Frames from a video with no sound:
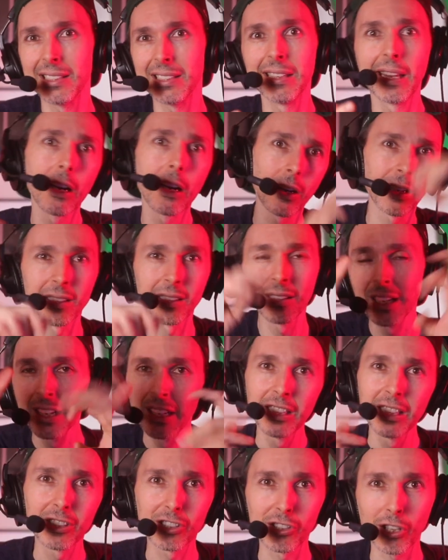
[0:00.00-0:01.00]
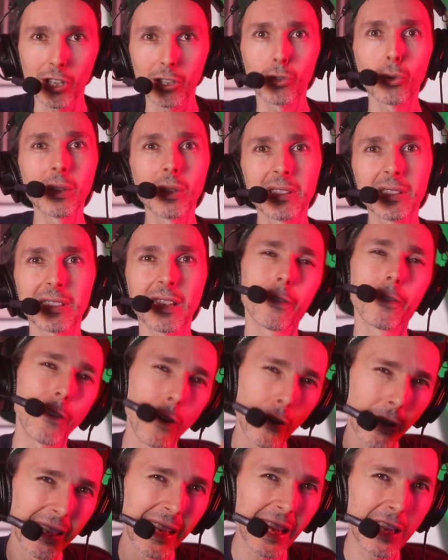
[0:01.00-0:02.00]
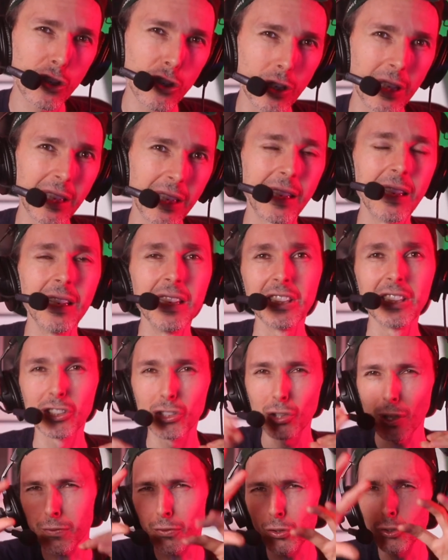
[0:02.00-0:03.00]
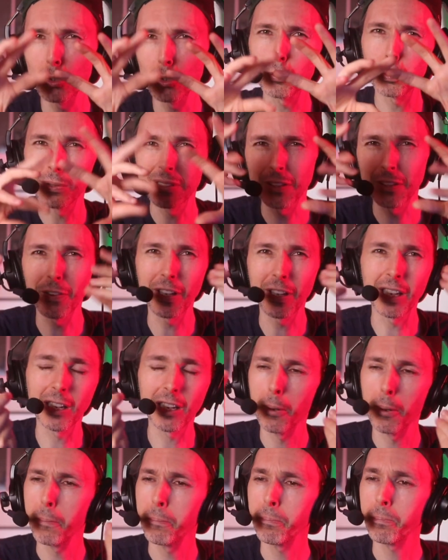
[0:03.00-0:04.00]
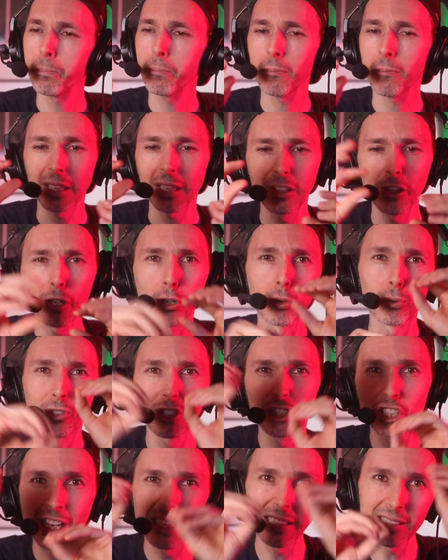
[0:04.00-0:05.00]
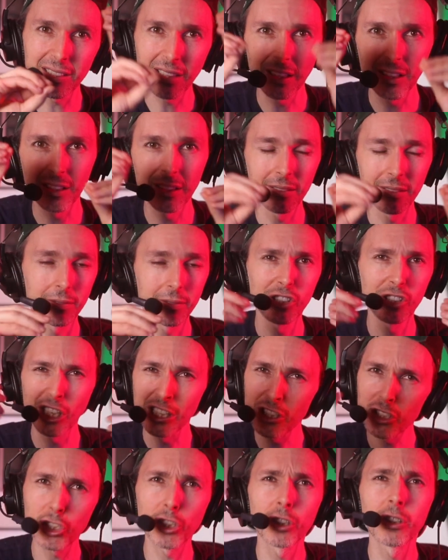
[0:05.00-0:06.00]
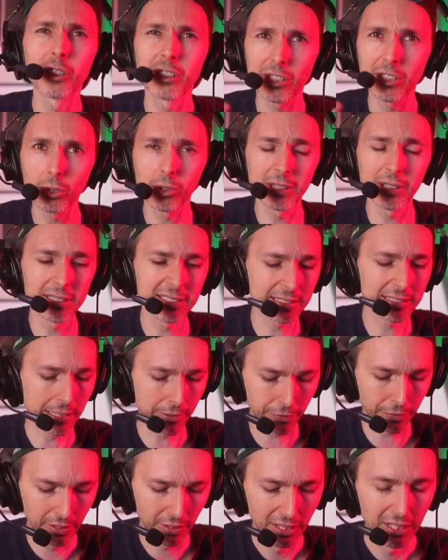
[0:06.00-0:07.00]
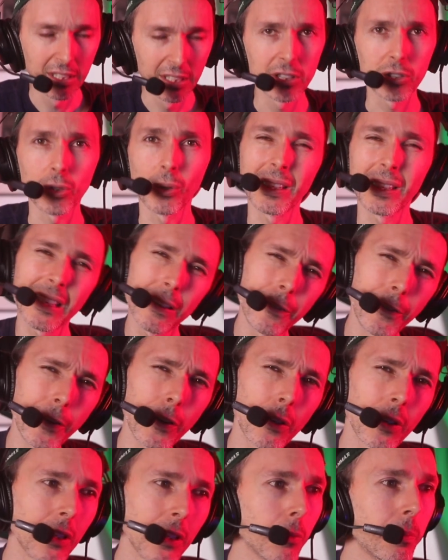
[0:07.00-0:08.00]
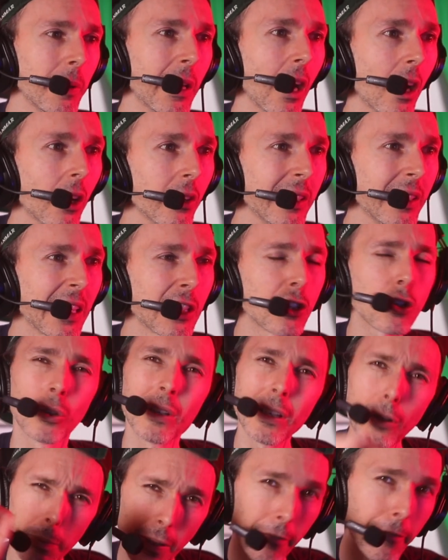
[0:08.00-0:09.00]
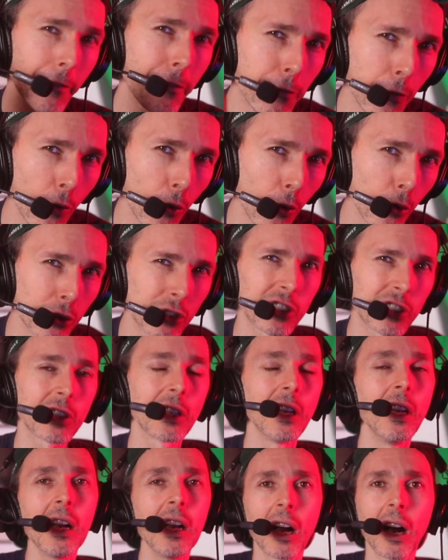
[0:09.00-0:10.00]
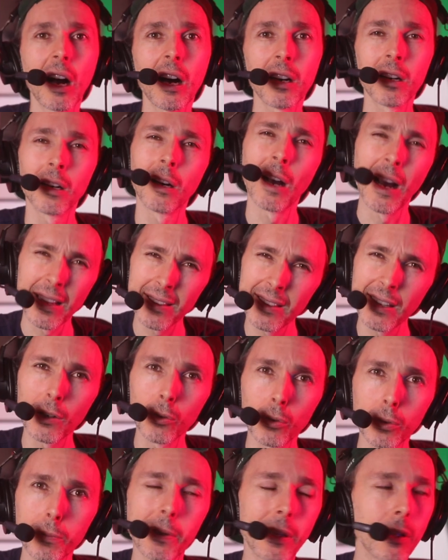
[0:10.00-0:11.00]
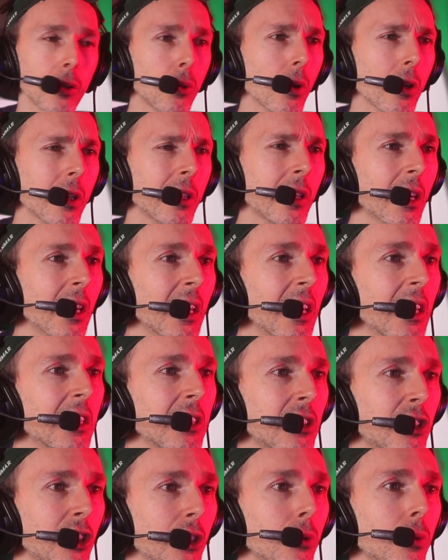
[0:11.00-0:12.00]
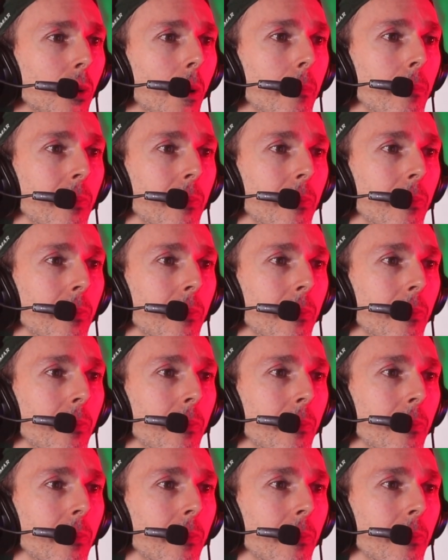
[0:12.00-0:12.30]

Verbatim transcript: in there and start doing stuff very naturally. You still have to do specific, you know, gest- uh, gestures and all this stuff. So it can feel a little bit unnatural, a little bit forced. Uh, I think would be the word. So,